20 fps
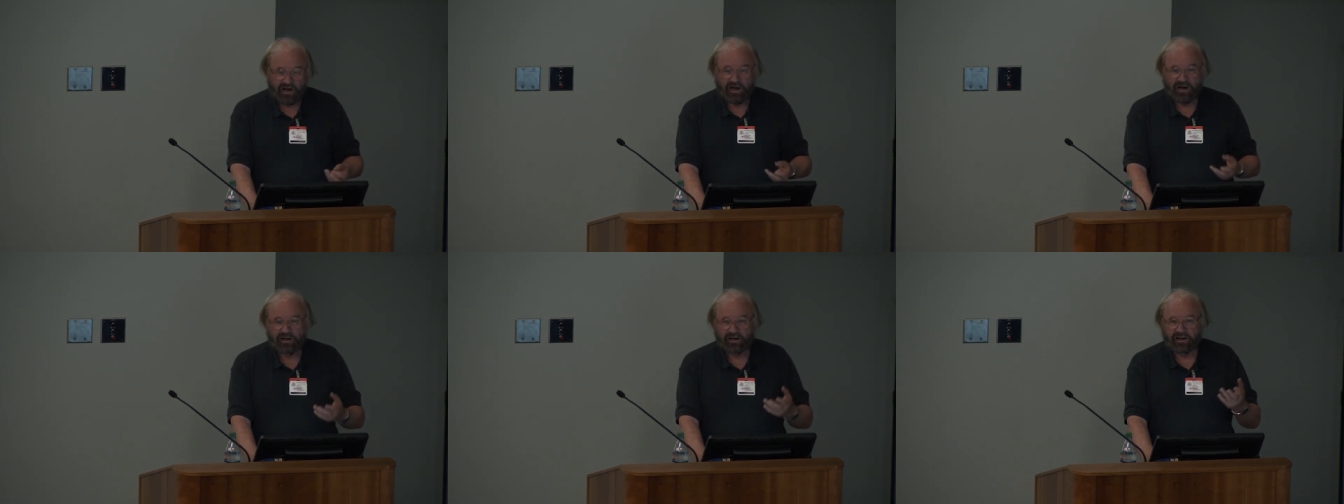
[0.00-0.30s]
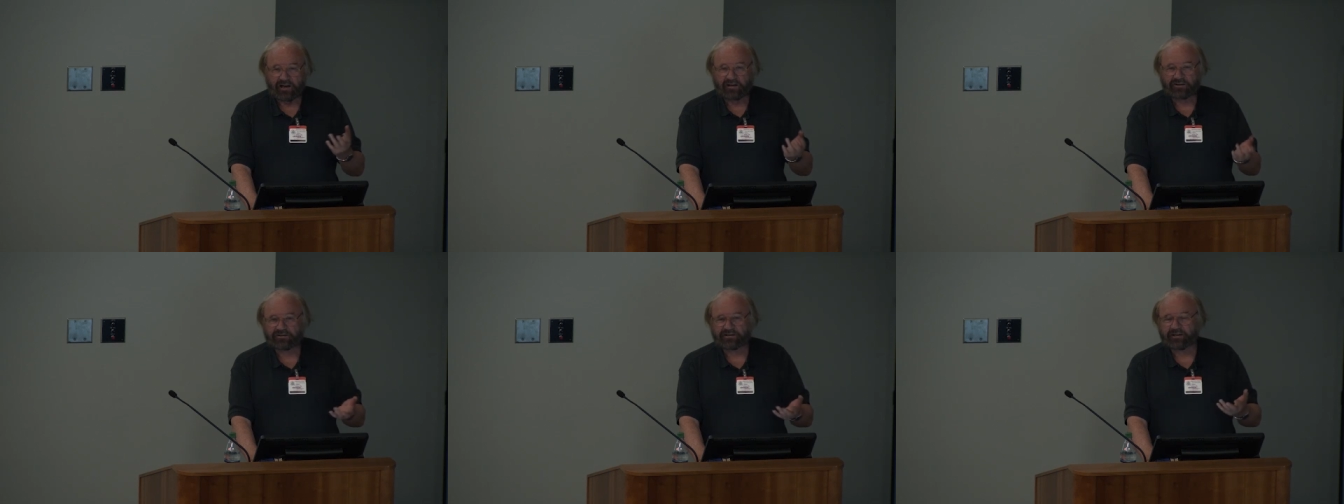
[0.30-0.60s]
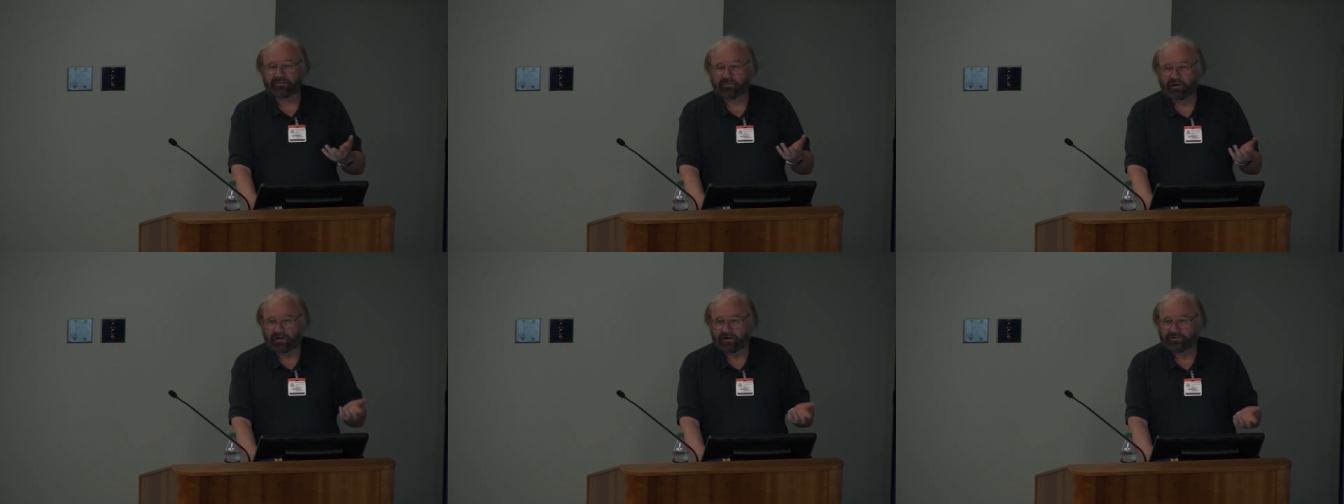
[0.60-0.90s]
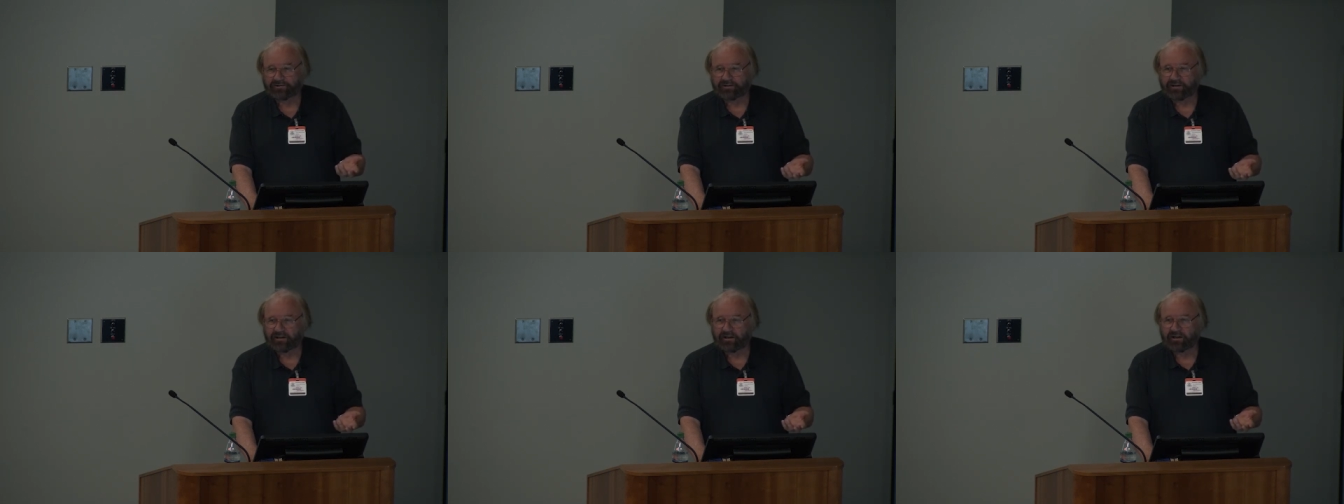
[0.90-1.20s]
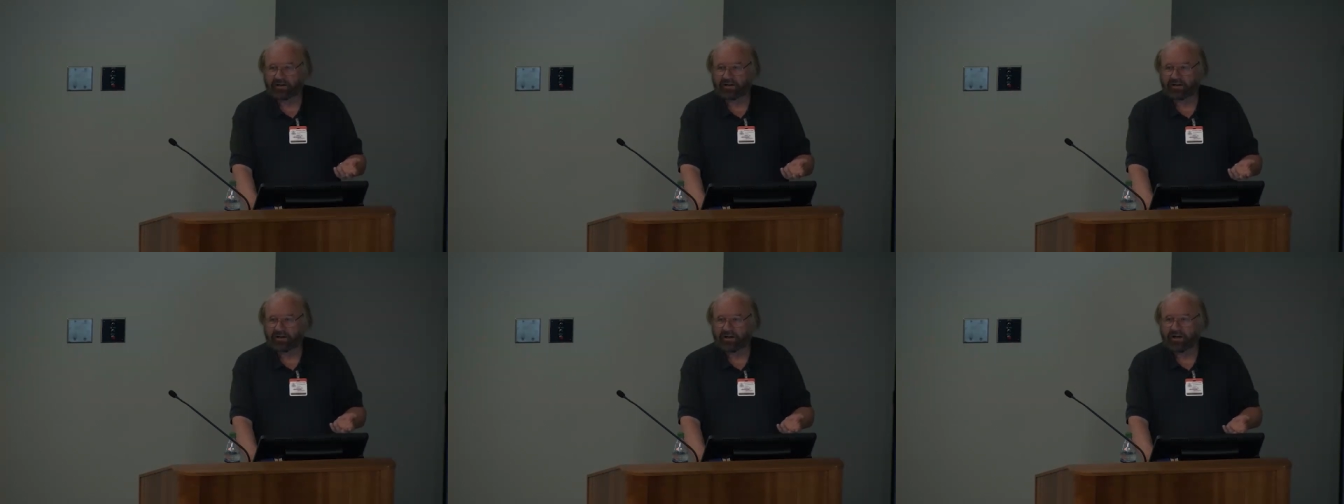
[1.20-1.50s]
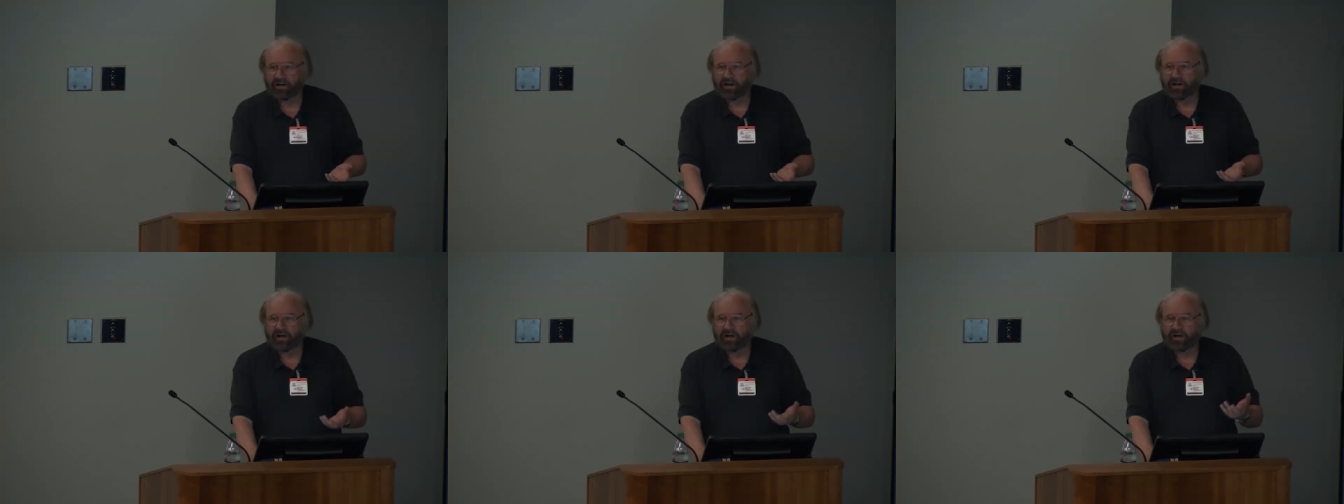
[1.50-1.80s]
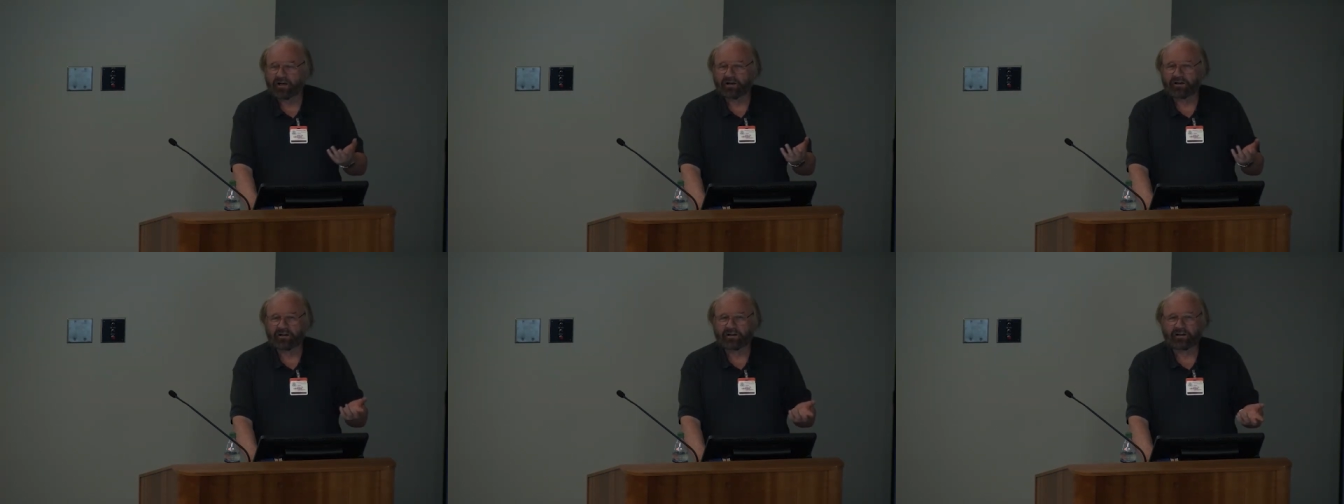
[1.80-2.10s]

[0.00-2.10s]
And in TBLT, uh,